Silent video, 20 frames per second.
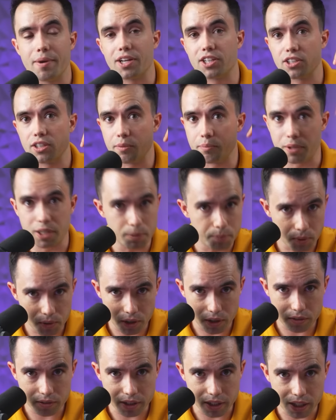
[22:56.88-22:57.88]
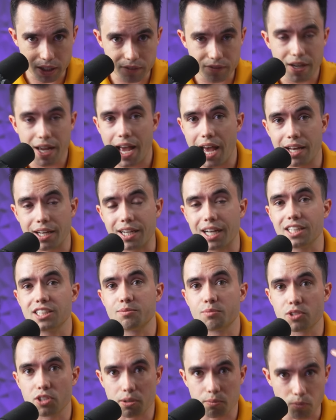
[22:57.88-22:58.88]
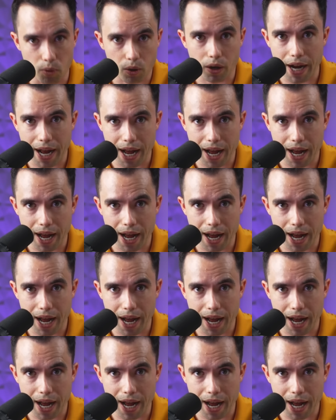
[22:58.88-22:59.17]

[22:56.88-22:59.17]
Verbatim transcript: make sure that people don't leave and customers are more